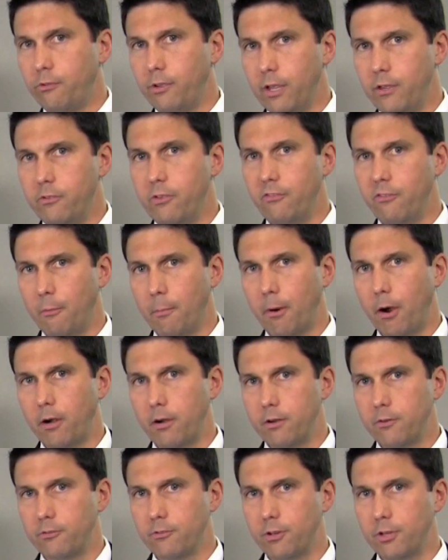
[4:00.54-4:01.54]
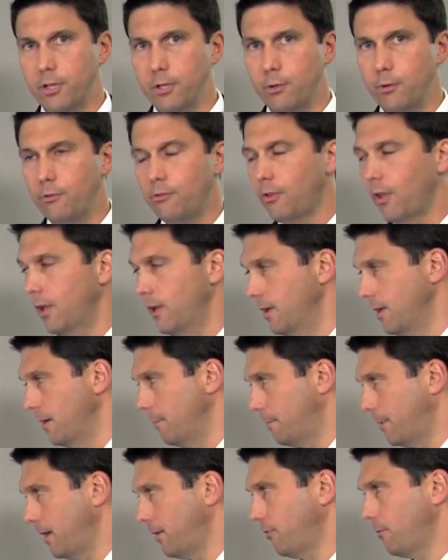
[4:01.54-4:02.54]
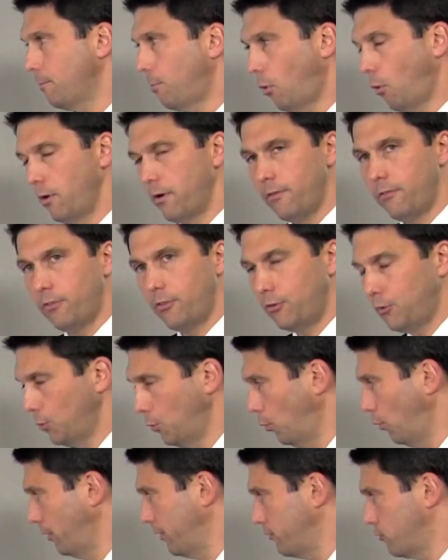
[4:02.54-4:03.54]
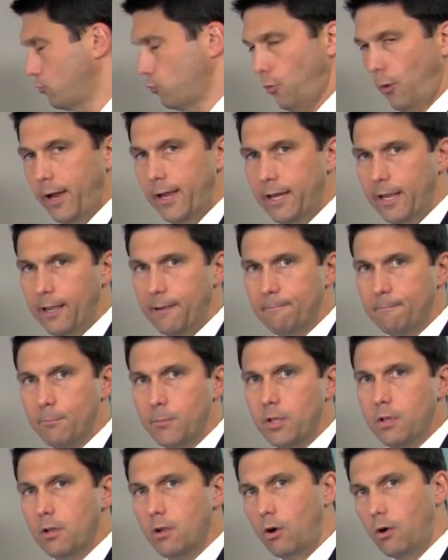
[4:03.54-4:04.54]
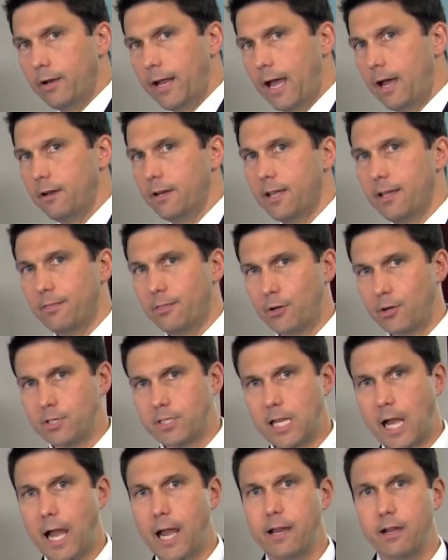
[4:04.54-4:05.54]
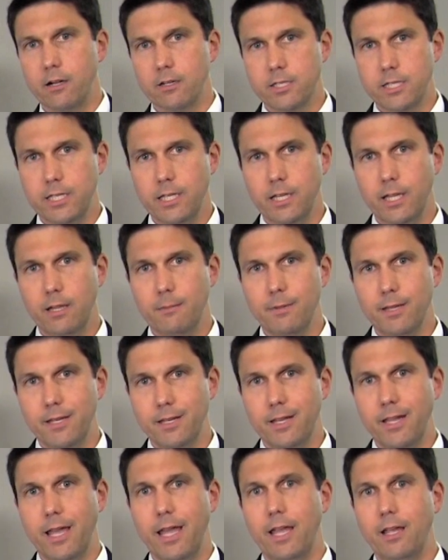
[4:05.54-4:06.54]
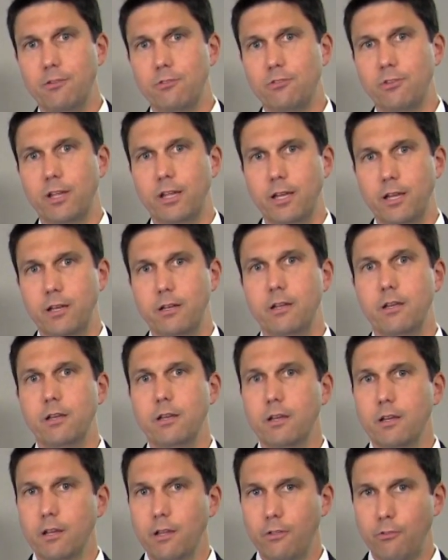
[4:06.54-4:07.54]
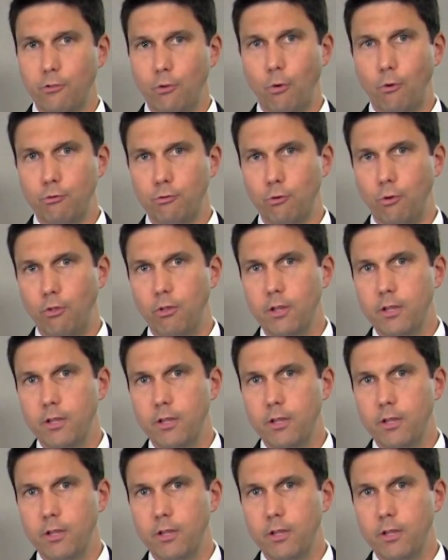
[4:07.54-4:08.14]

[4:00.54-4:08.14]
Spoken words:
easy for partners to use. But as important as the tool is training on how to get their entire team engaged in social.